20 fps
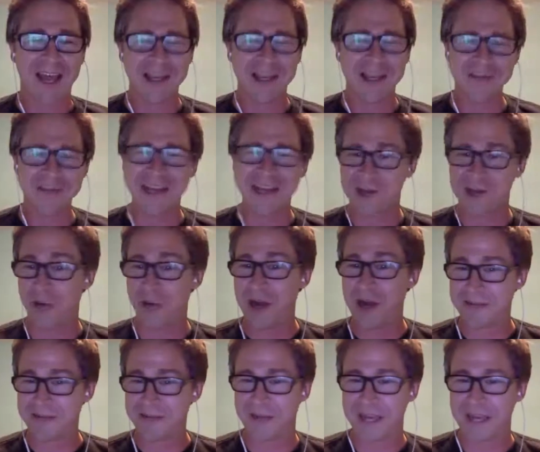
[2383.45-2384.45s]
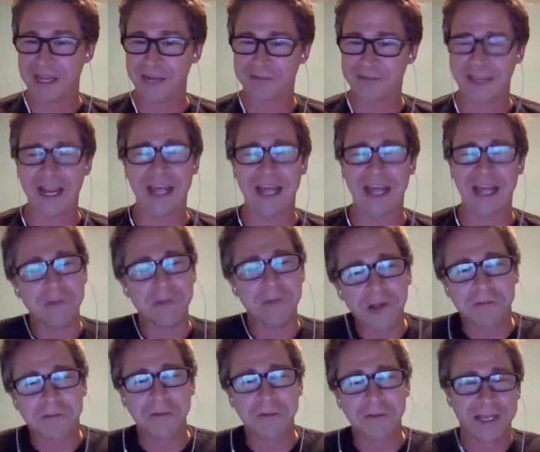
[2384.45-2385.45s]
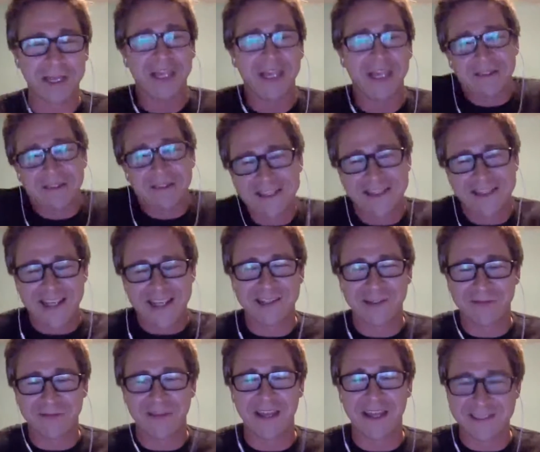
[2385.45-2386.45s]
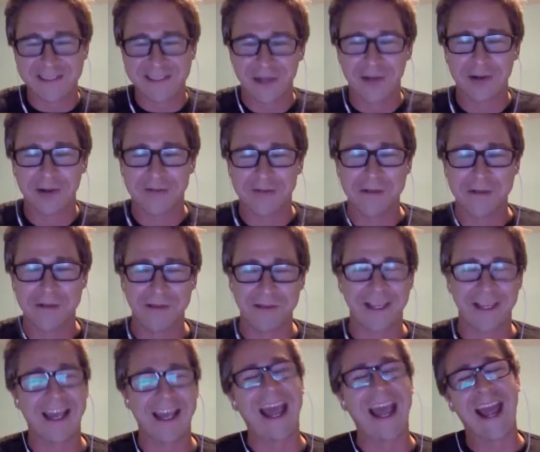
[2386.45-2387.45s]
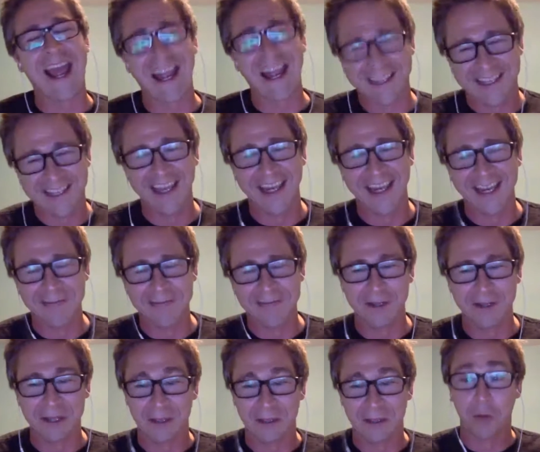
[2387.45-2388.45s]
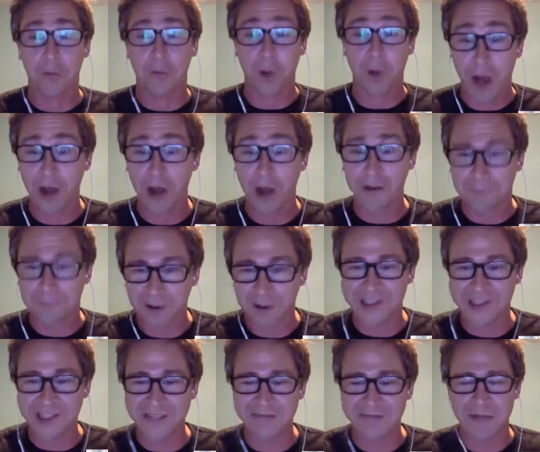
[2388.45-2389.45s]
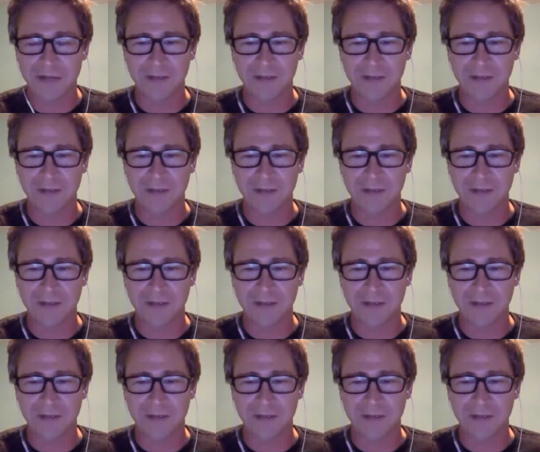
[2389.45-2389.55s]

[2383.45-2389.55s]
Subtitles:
you imagine walking back up that. I think most people, again, as Tesla fans and owners, might be like, hey, I get it. But the wrong person might be